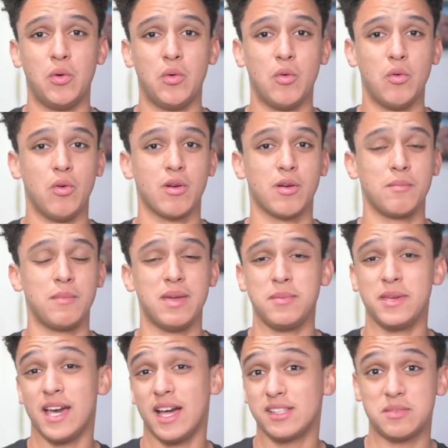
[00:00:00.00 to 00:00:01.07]
or
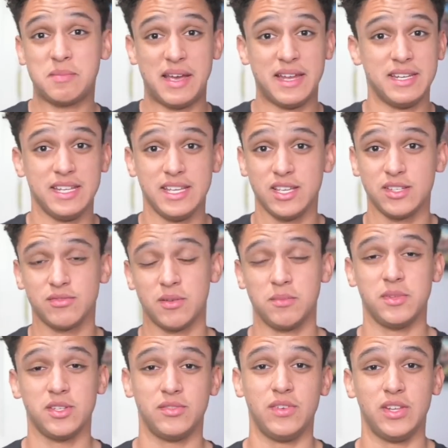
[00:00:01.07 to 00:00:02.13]
maybe got some ideas from
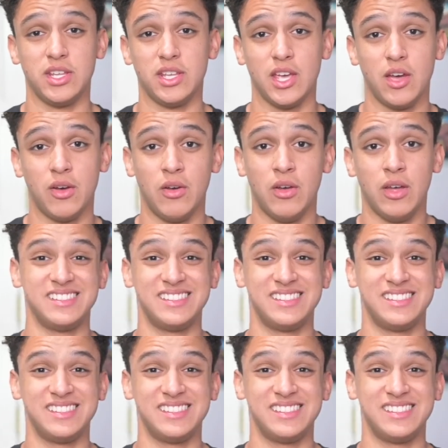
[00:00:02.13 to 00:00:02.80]
this video.